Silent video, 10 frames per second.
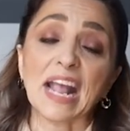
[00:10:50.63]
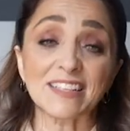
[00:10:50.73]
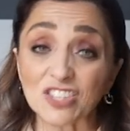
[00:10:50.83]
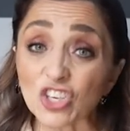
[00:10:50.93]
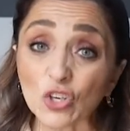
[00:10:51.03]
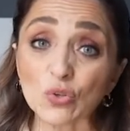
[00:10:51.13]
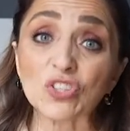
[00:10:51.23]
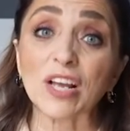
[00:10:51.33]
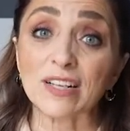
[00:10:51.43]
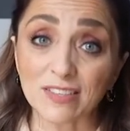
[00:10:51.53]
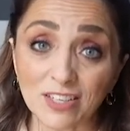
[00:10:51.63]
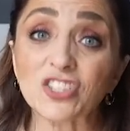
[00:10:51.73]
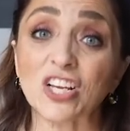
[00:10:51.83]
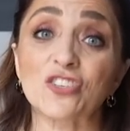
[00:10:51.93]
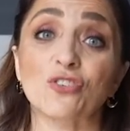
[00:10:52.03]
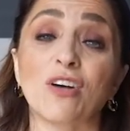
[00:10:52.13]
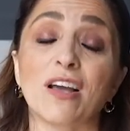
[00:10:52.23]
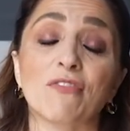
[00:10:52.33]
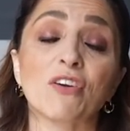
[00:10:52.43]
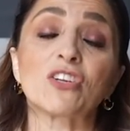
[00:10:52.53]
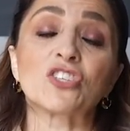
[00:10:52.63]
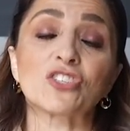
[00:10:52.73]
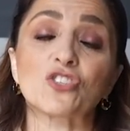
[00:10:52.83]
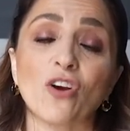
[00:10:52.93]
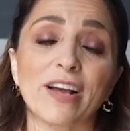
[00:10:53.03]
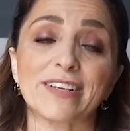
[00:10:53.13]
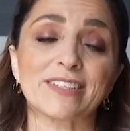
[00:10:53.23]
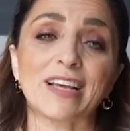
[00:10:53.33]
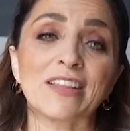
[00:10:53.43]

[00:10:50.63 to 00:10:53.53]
It's huge, it's gonna change your life, just try it.